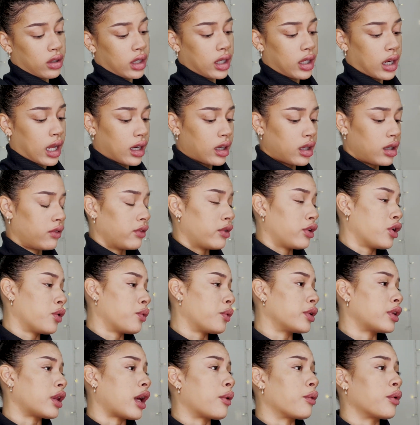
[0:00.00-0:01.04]
and I didn't even know
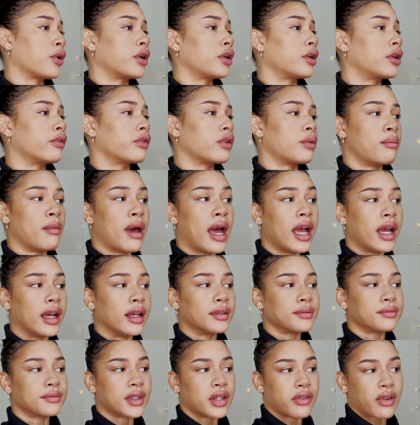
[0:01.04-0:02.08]
what that word even meant,
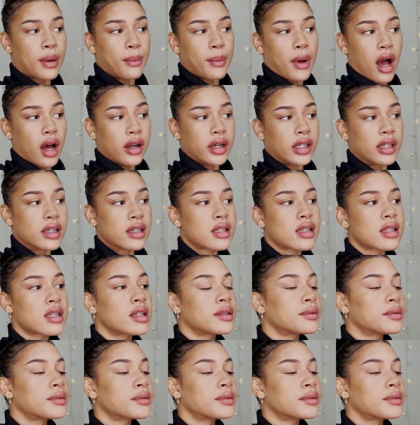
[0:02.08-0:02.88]
if I'm honest.